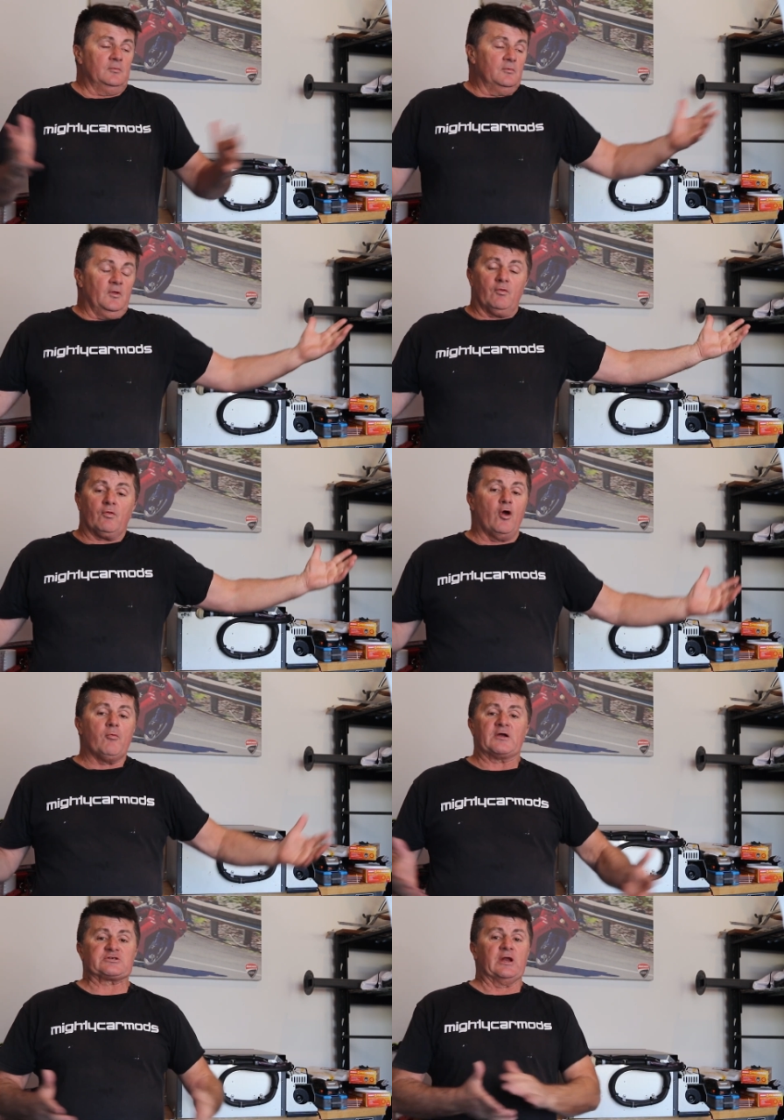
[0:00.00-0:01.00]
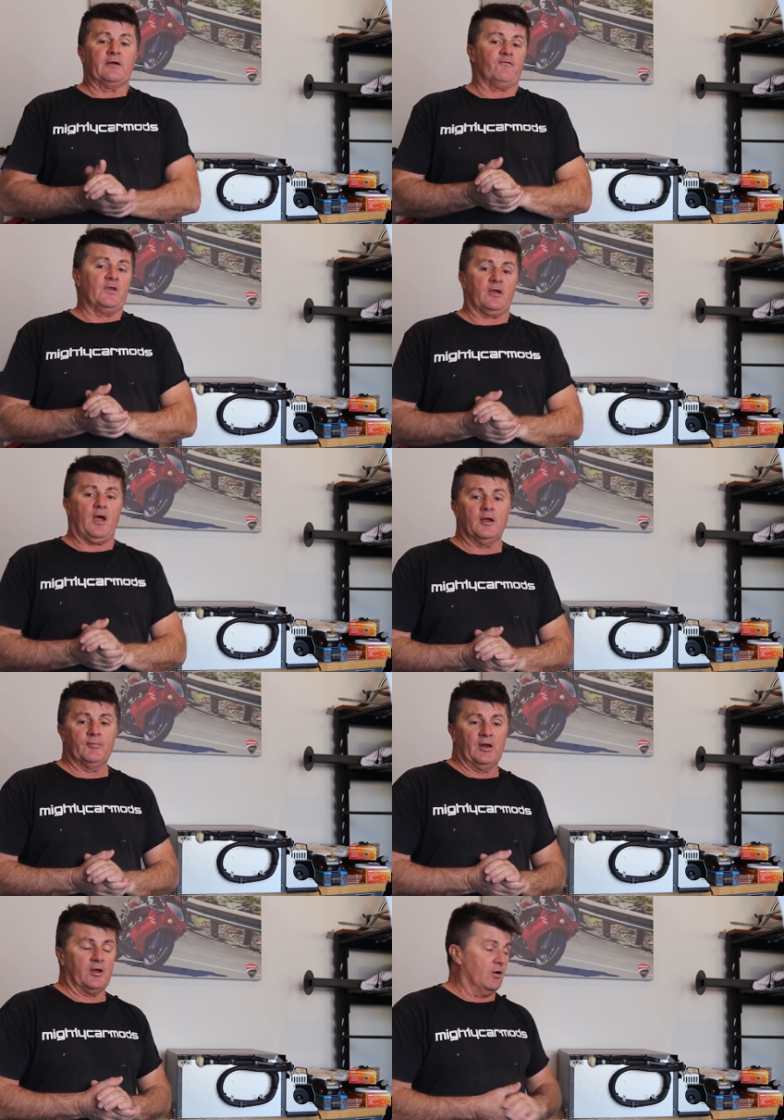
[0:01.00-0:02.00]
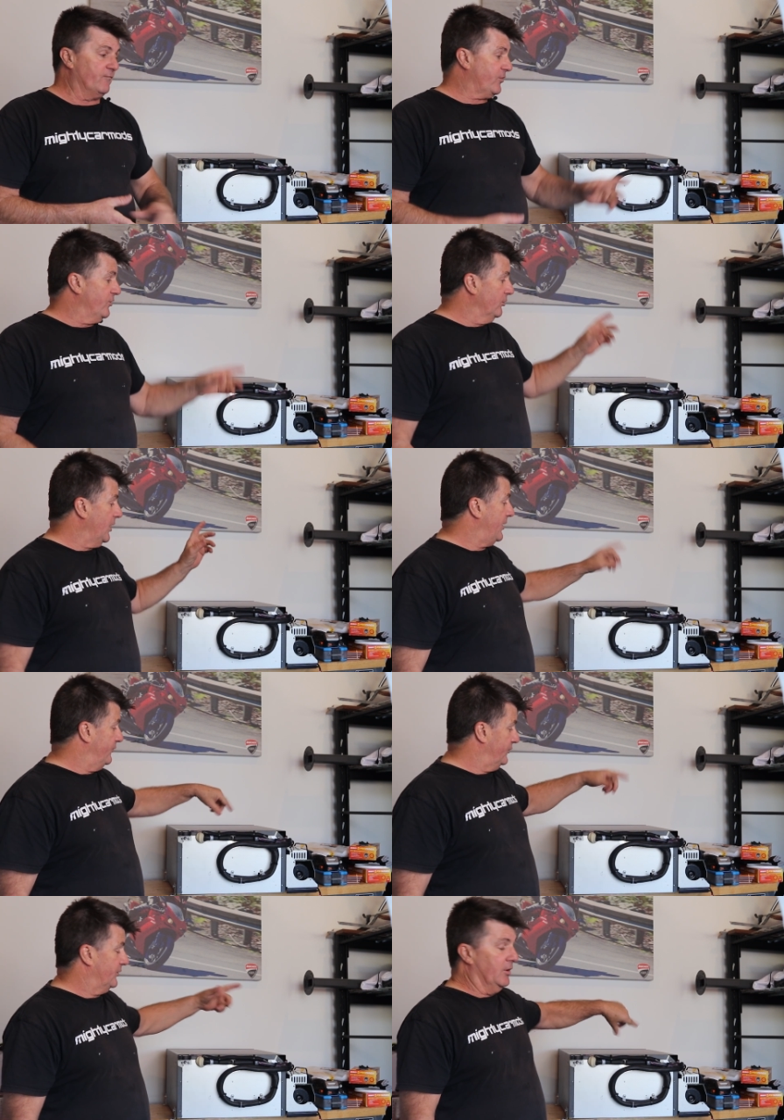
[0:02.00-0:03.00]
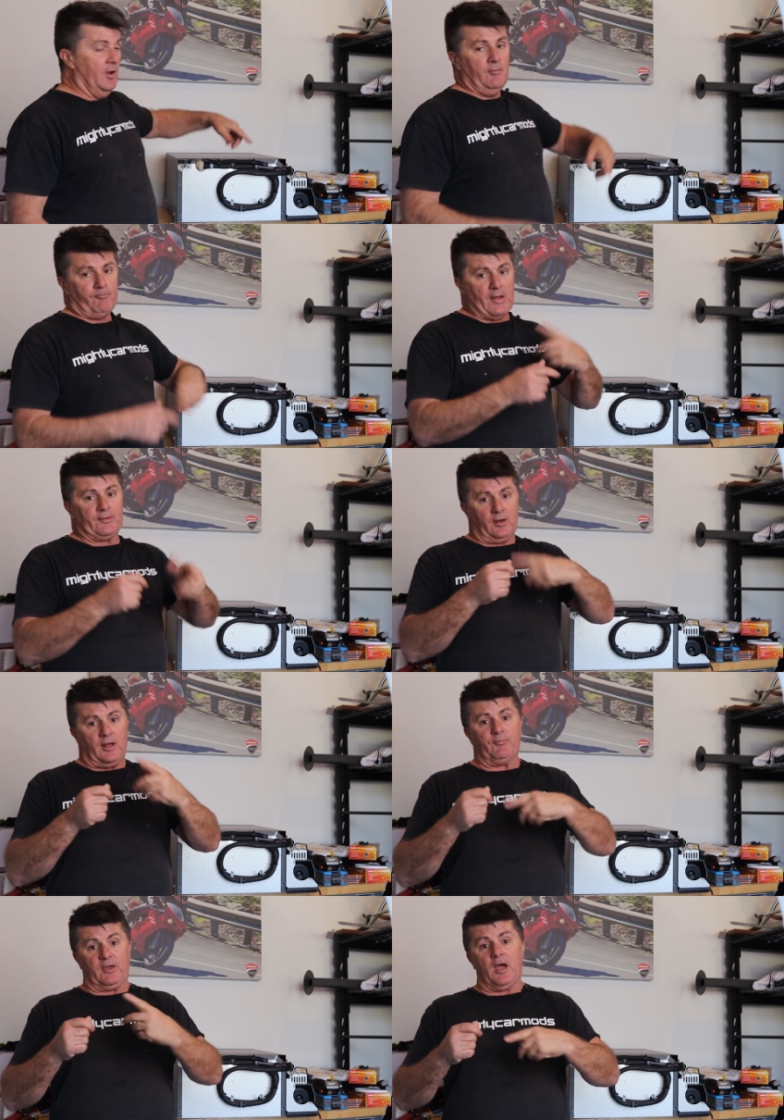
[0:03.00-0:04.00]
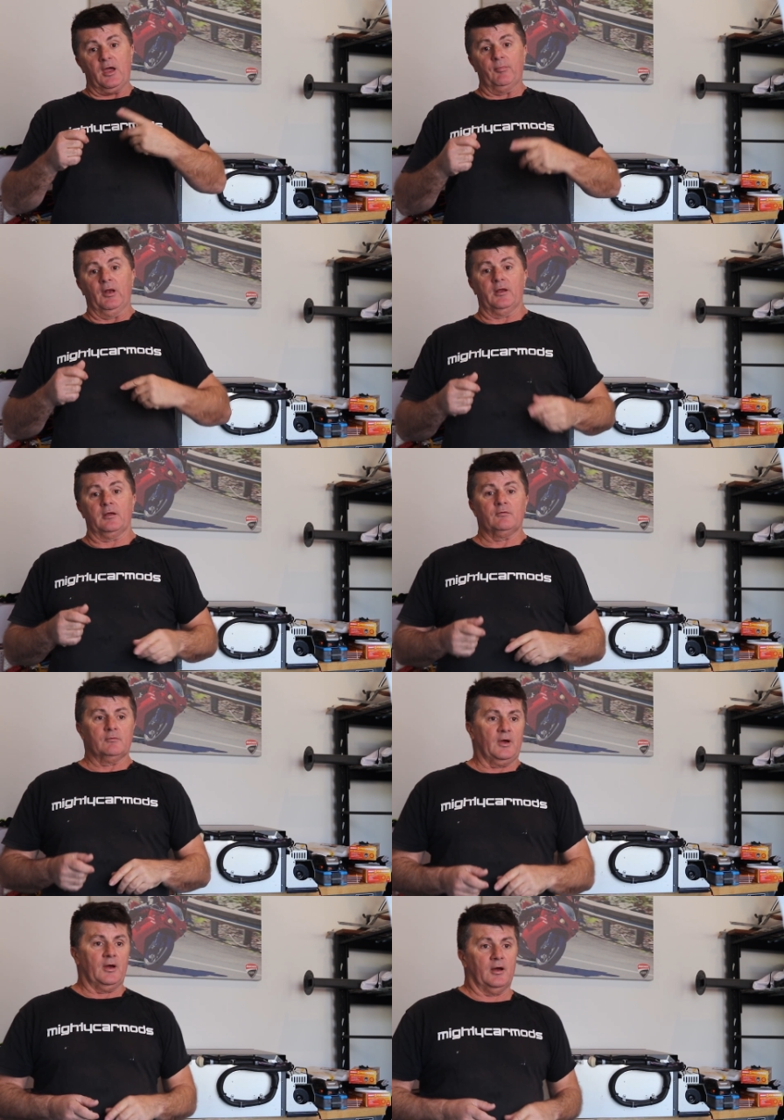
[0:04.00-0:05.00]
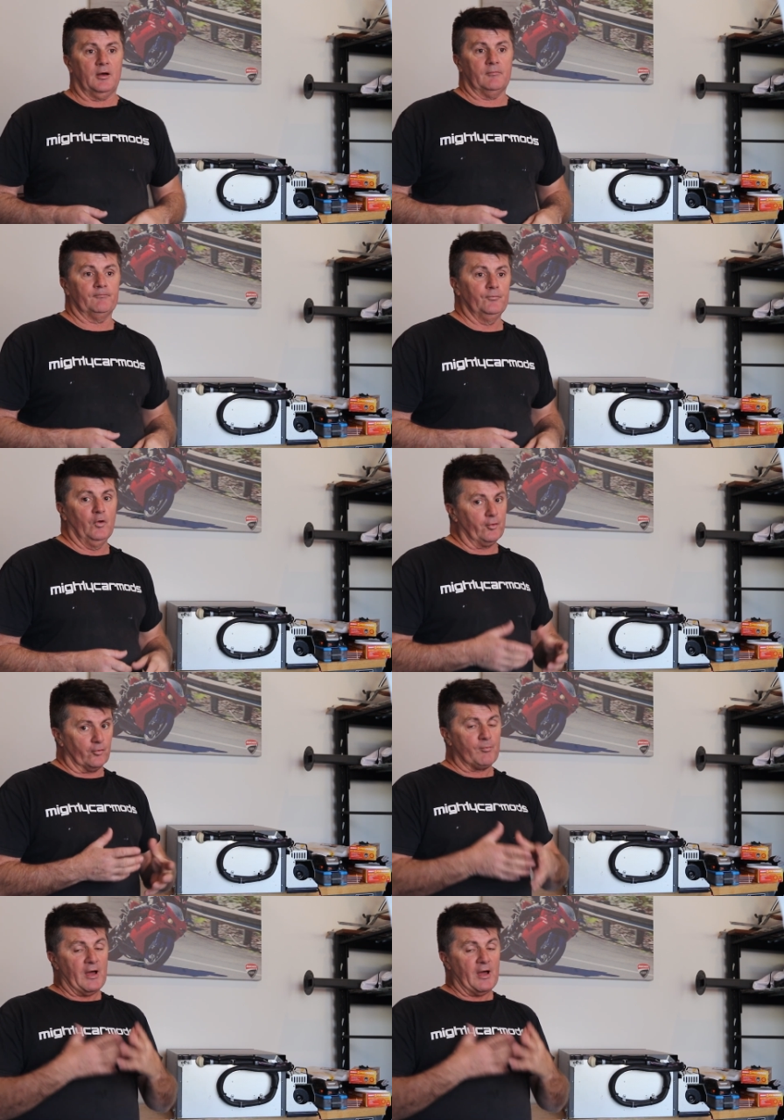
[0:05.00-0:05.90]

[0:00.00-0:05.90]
there's so much length in the cabling. I've still had to bundle up the cabling, not as